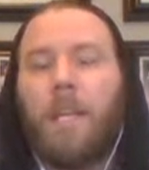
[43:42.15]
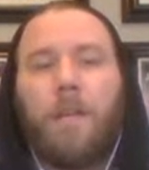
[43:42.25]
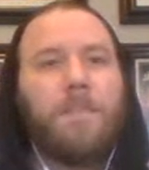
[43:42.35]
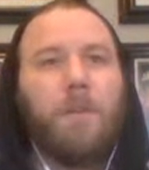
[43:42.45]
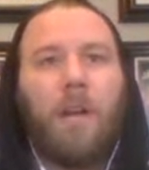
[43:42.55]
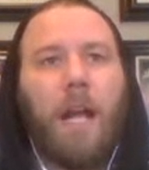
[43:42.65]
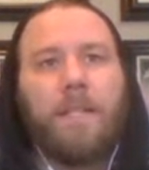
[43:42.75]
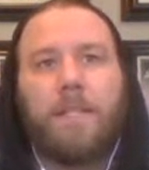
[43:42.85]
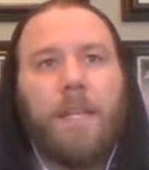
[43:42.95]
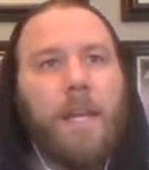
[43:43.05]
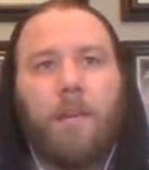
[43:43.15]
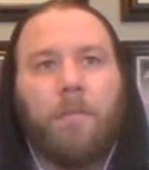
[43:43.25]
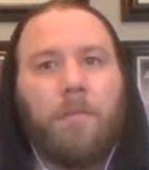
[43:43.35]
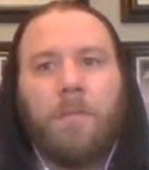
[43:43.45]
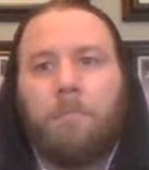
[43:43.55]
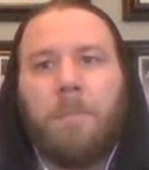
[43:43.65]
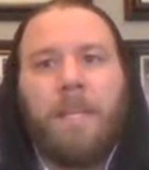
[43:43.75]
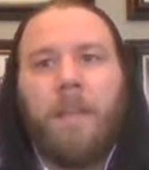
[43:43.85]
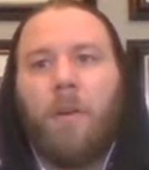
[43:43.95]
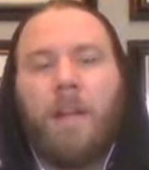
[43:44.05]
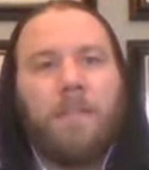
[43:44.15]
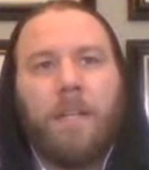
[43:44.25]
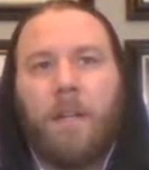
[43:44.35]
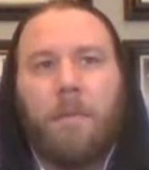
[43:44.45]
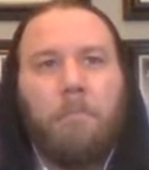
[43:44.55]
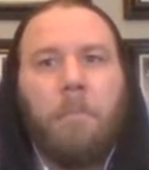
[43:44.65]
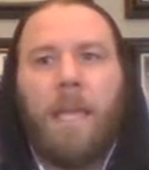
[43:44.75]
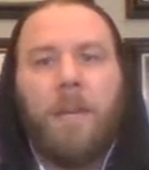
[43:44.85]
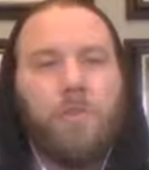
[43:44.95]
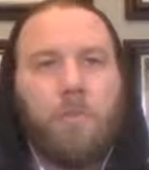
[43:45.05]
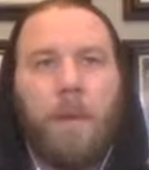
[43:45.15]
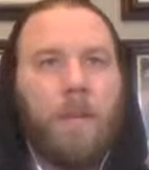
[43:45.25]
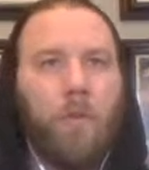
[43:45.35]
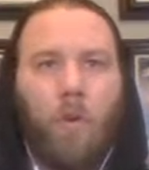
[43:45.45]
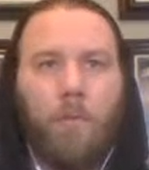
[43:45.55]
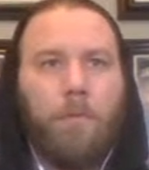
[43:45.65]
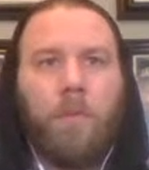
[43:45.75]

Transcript: you've still got Sting to be there as like a manager, mentor